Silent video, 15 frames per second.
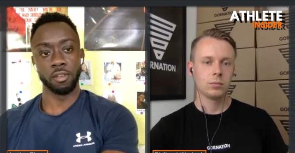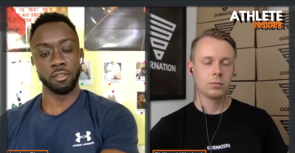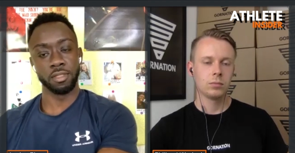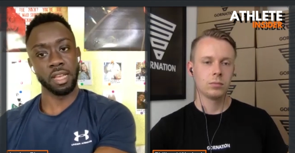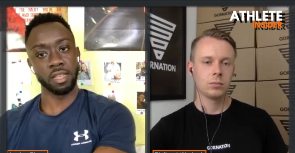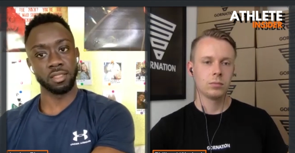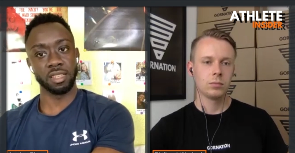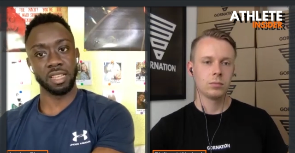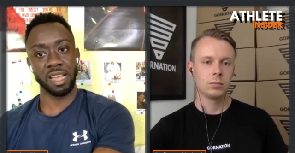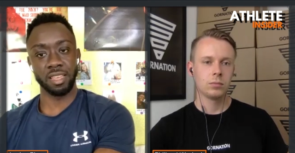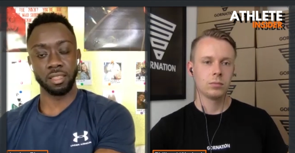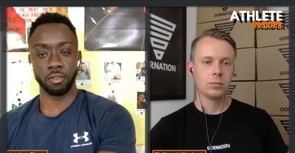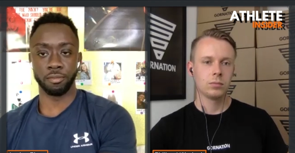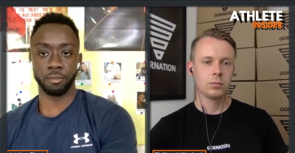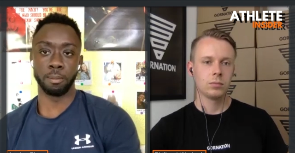Speaker 1: that
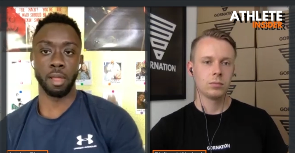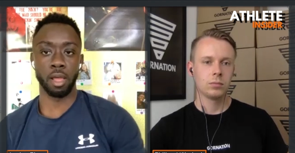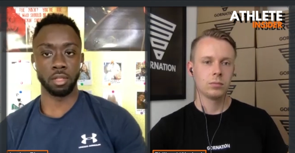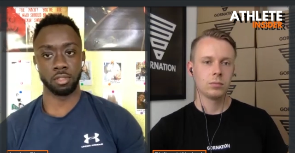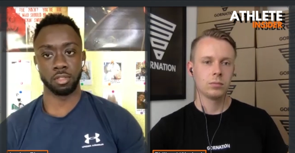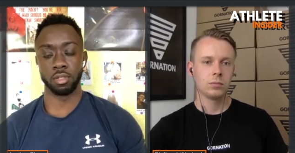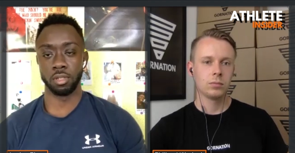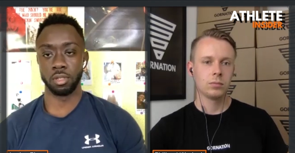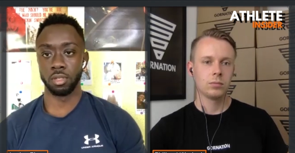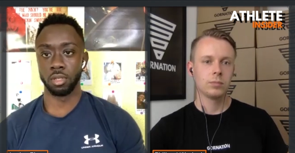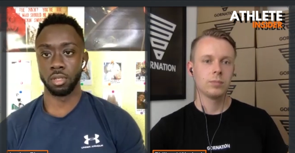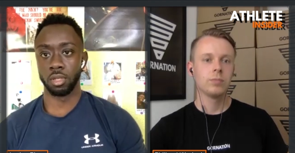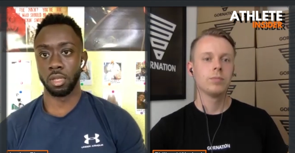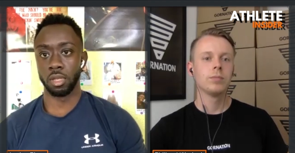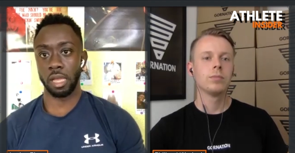kind of branch.
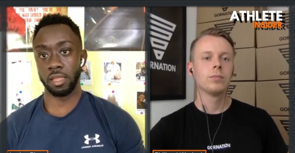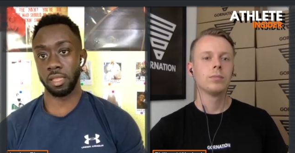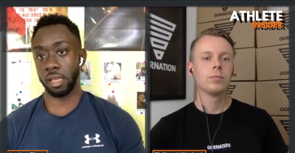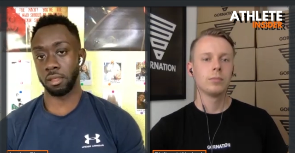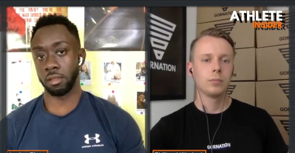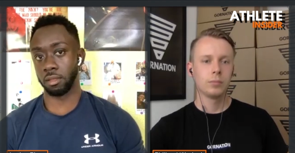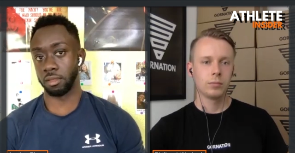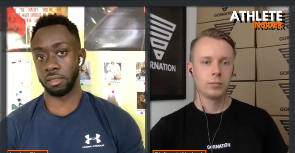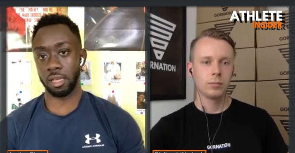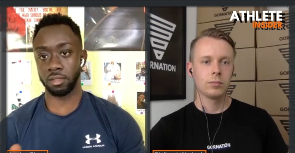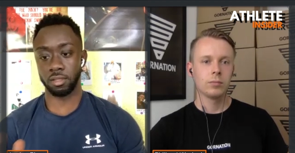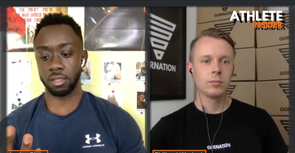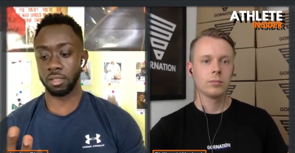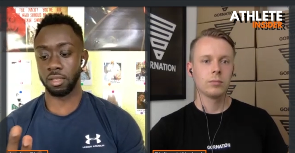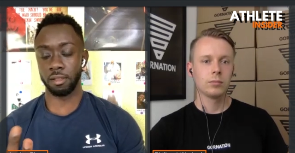And I that's
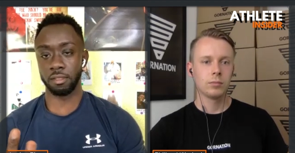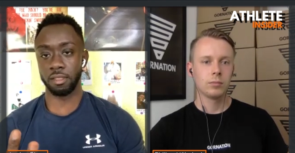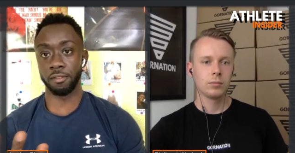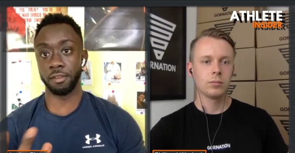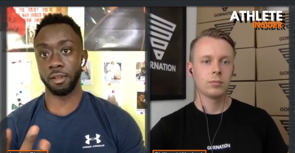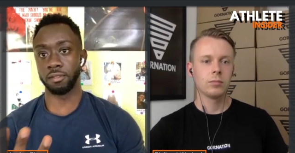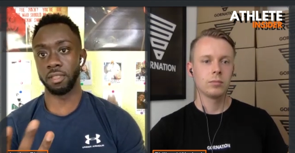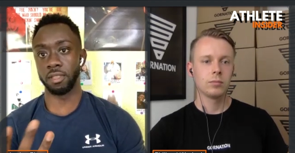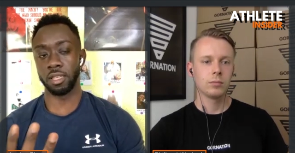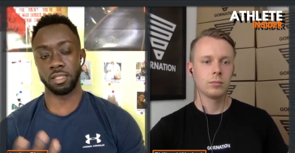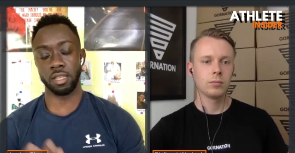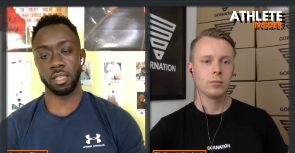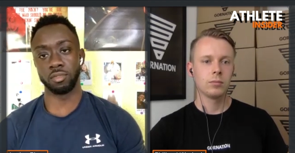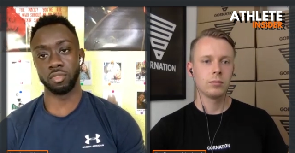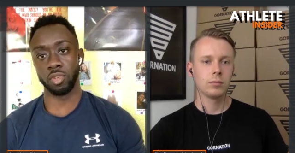the, the five days
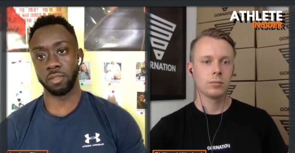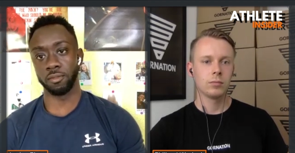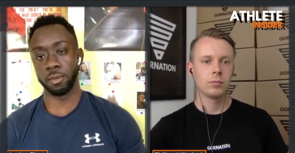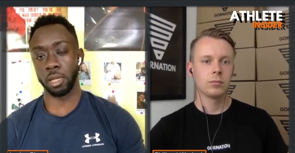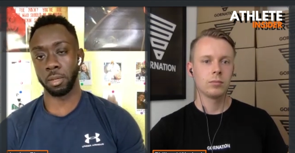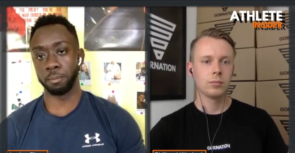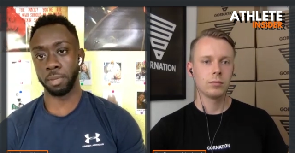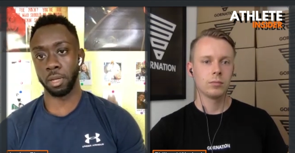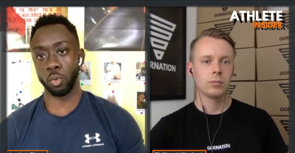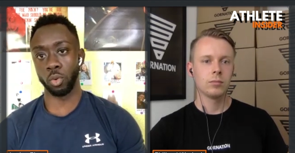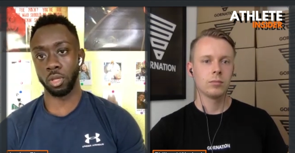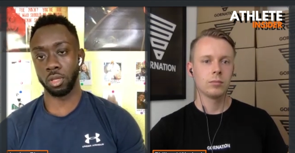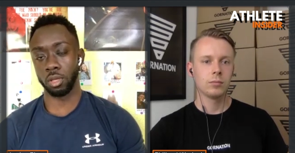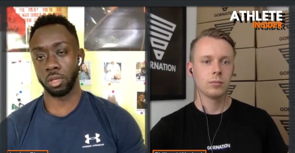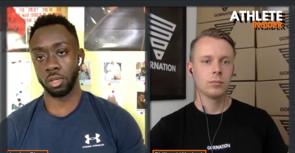I train per, per week.
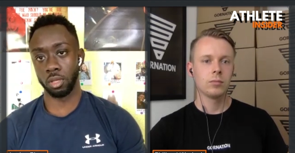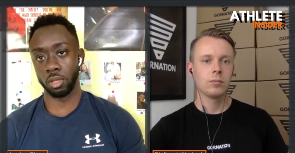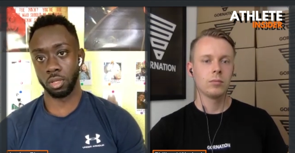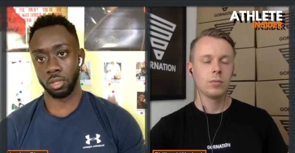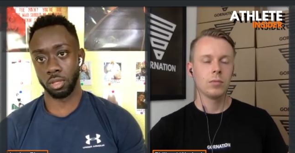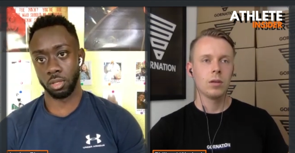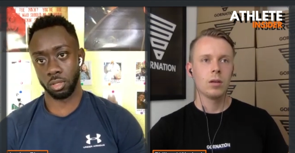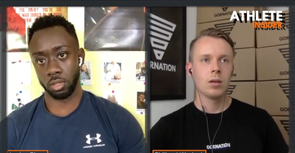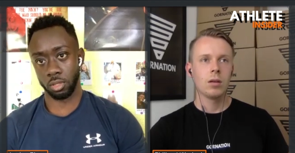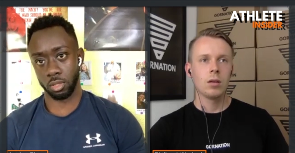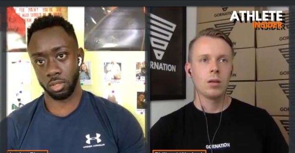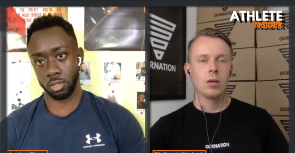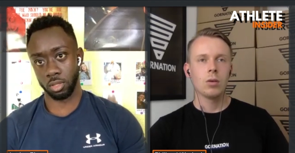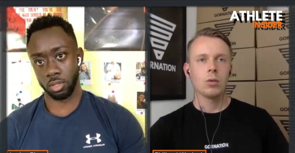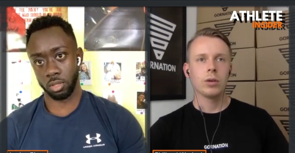
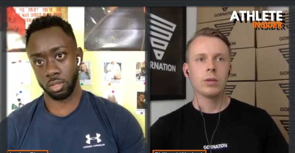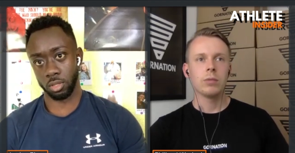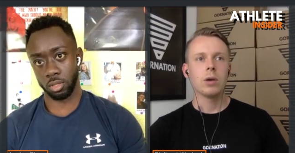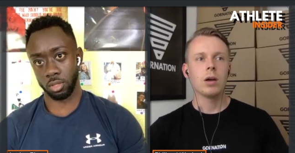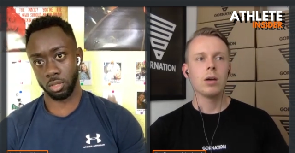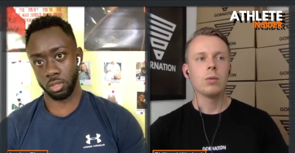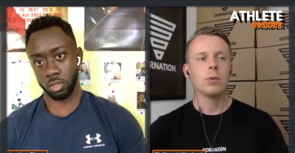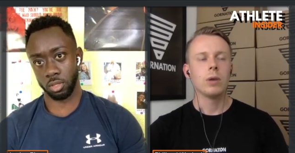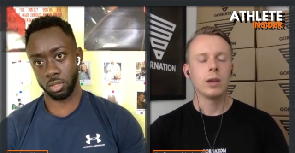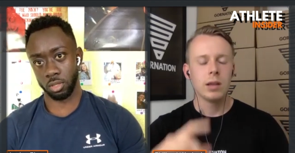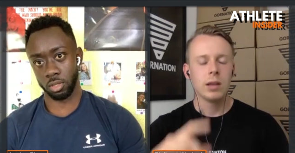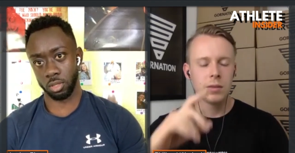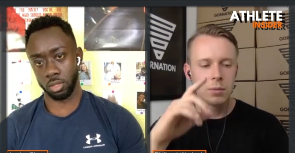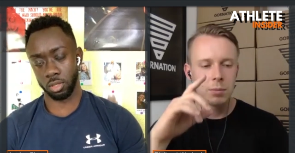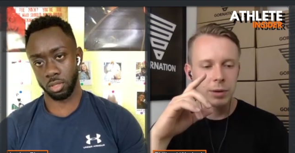
Speaker 2: Okay, uh,
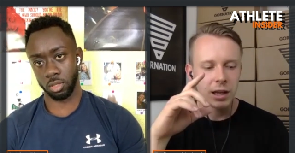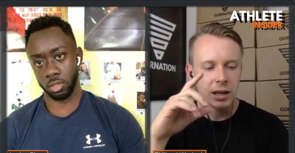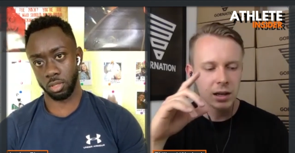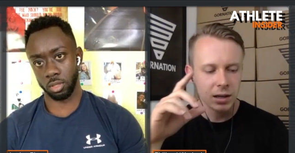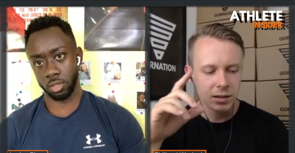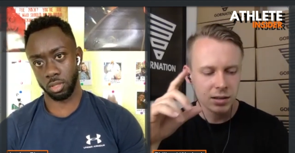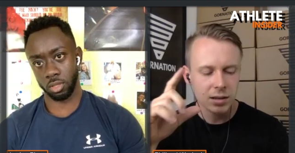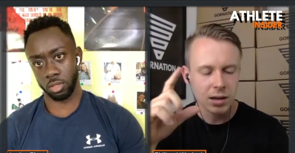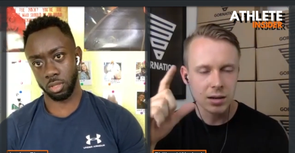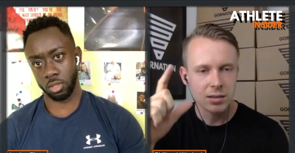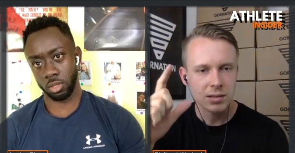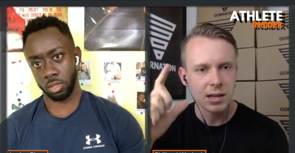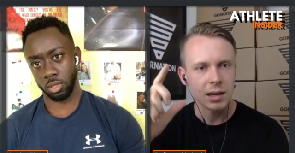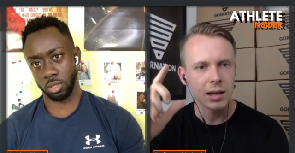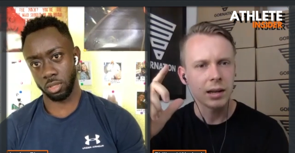in the beginning I didn't
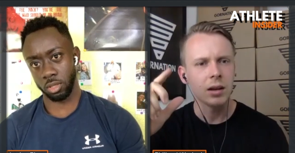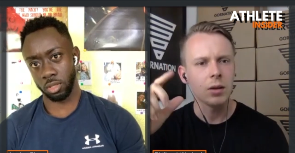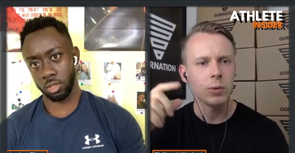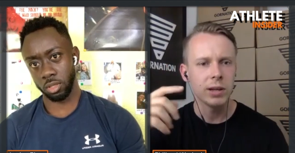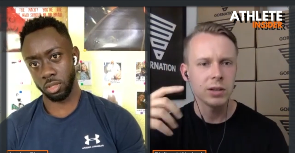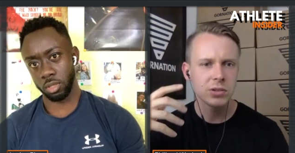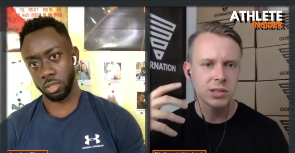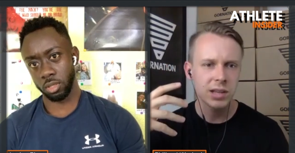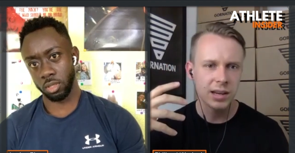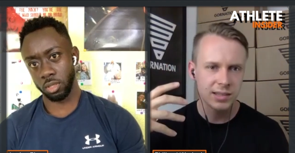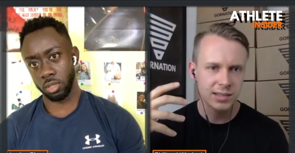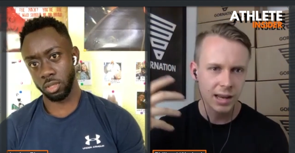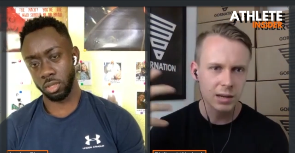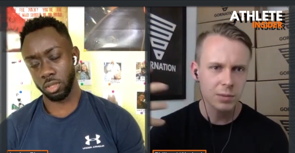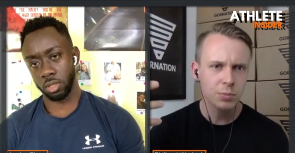understand. Like when you say
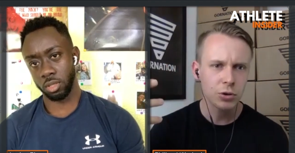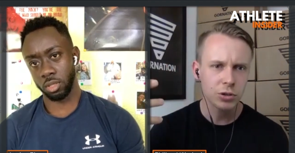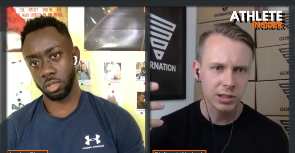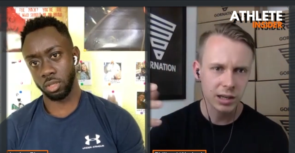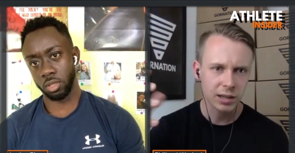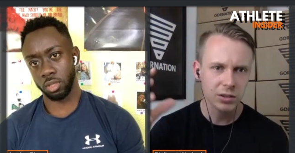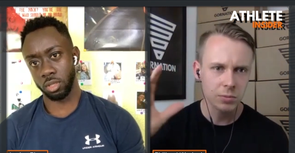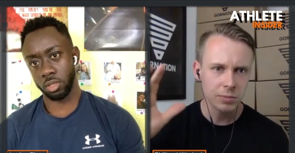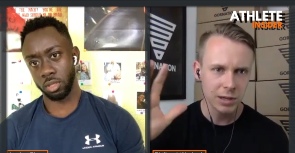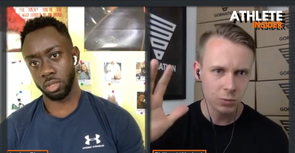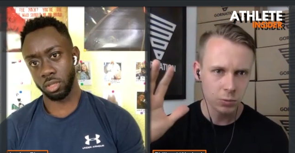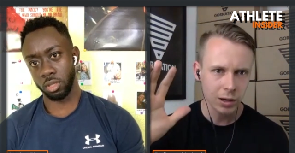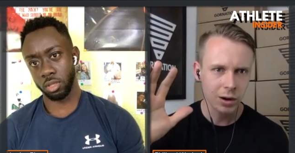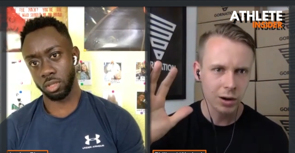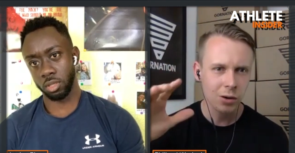cent percent, you mean
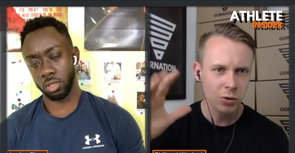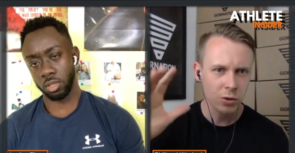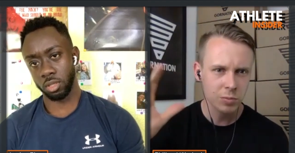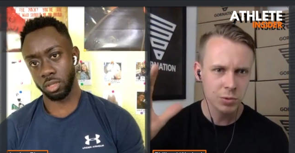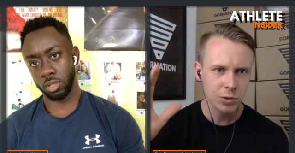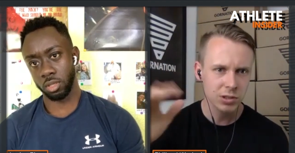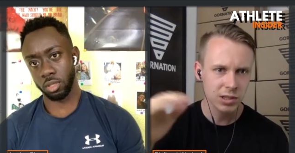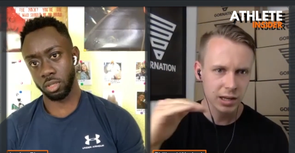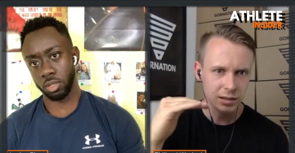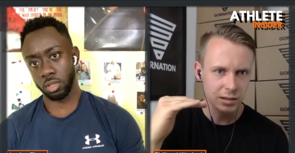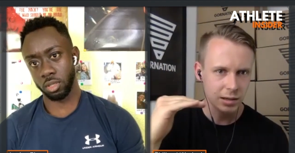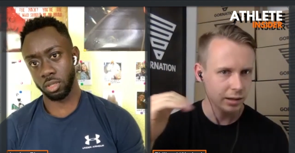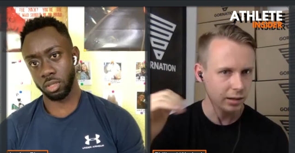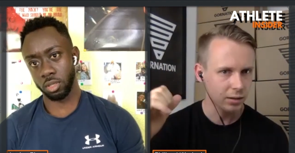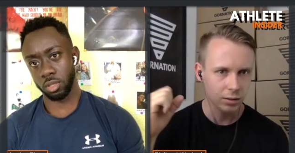one hundred percent,
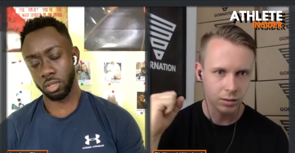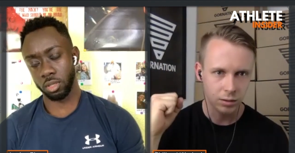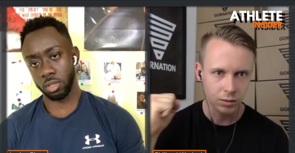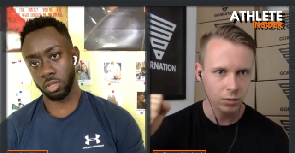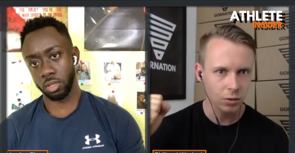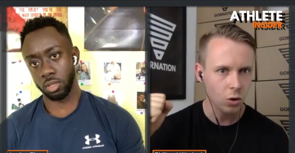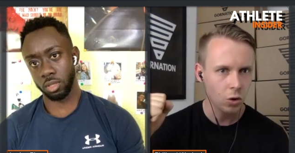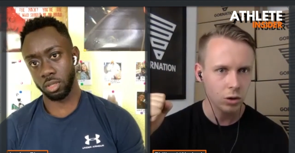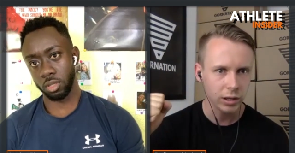like uh, all